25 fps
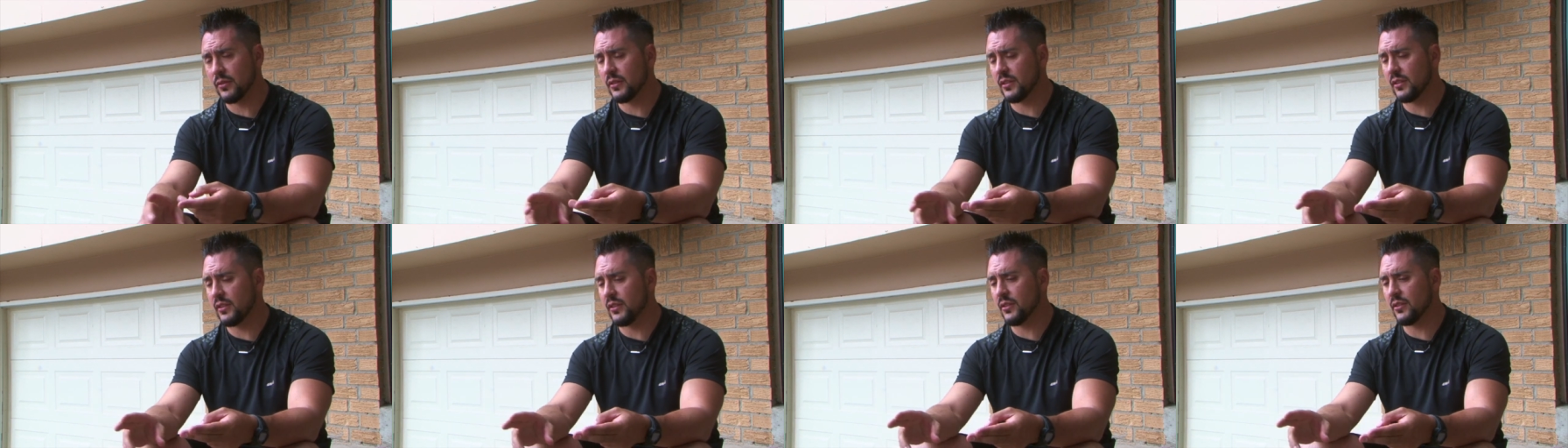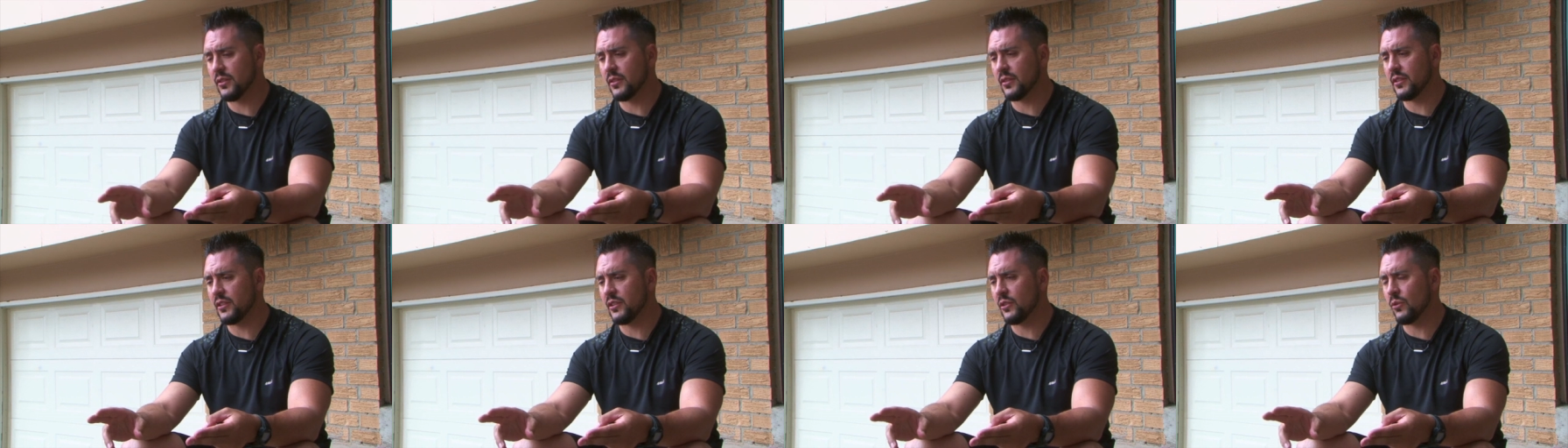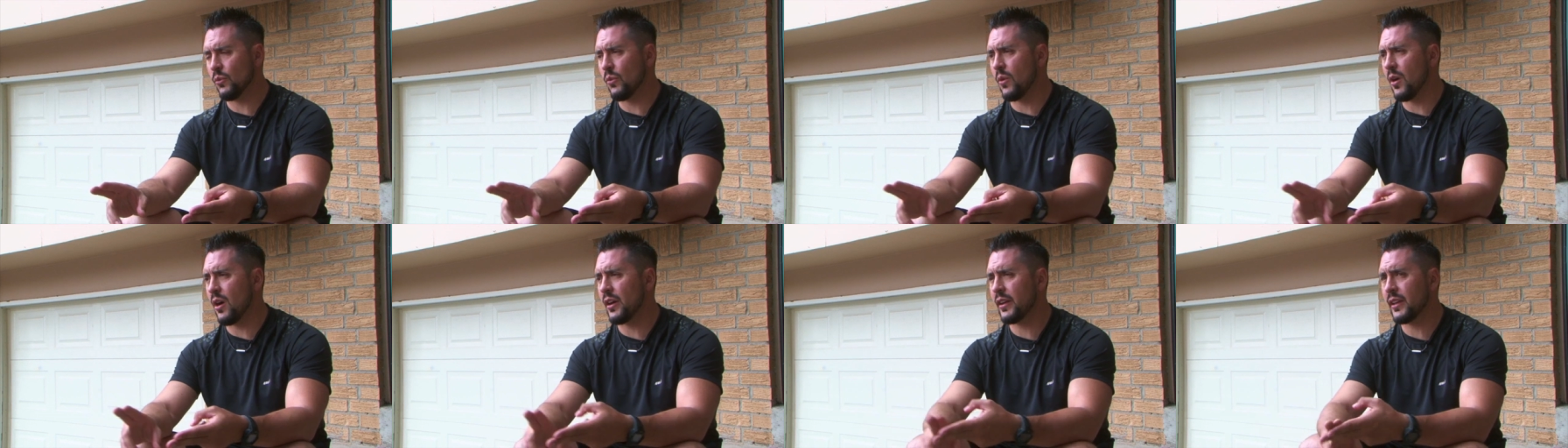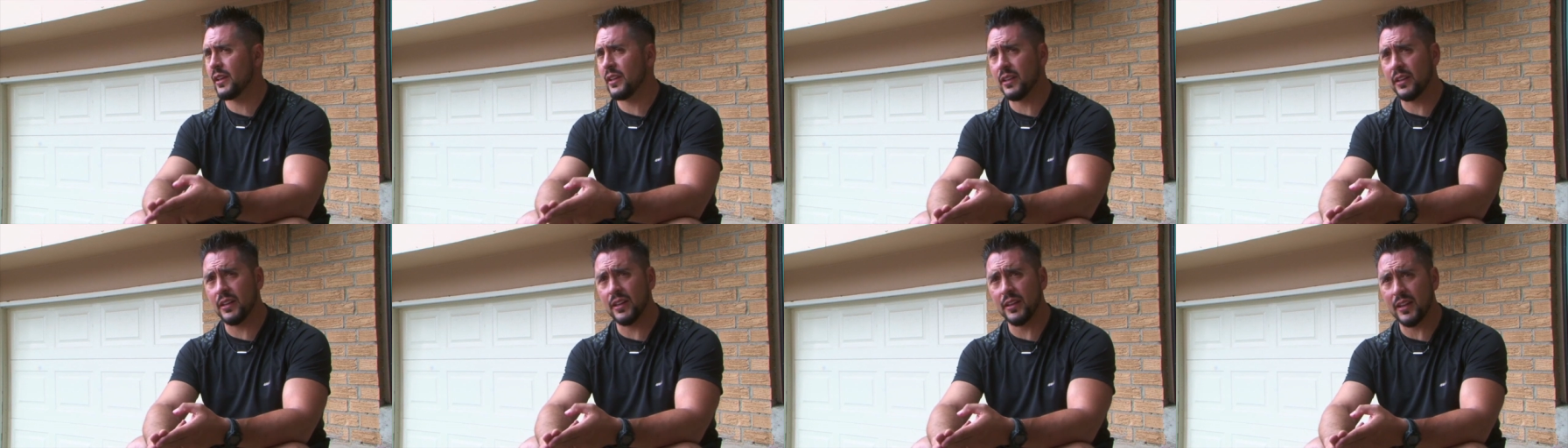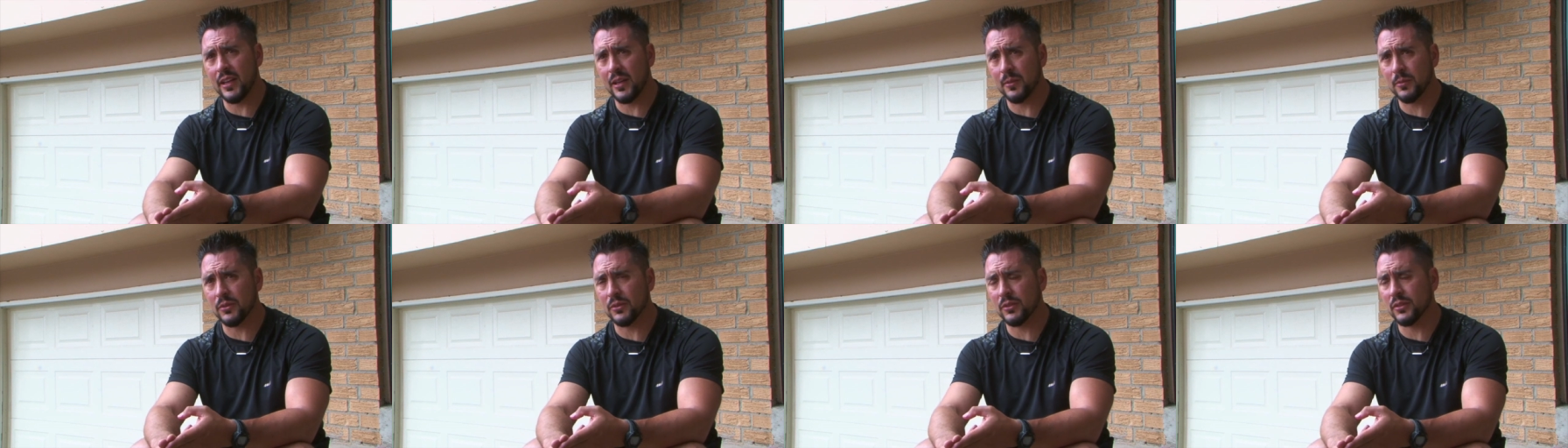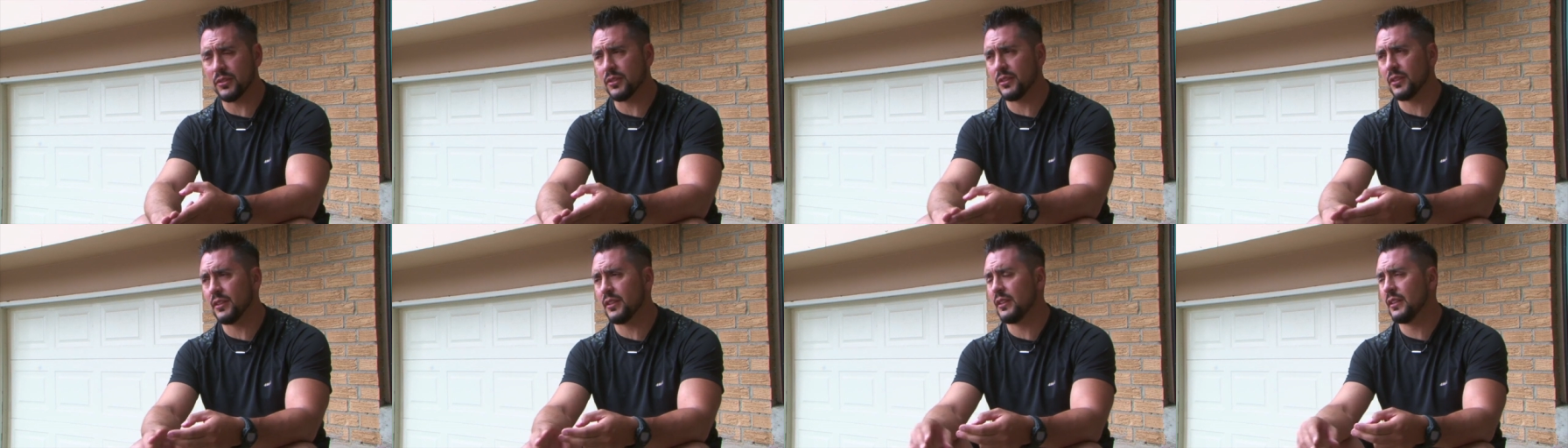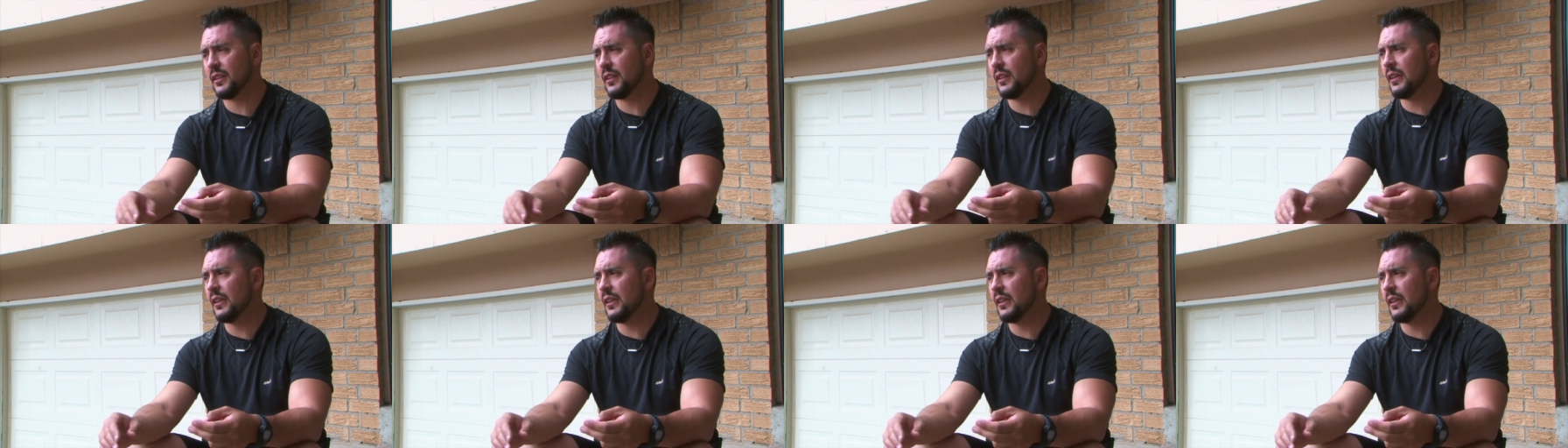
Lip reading: you're walking in a neighborhood,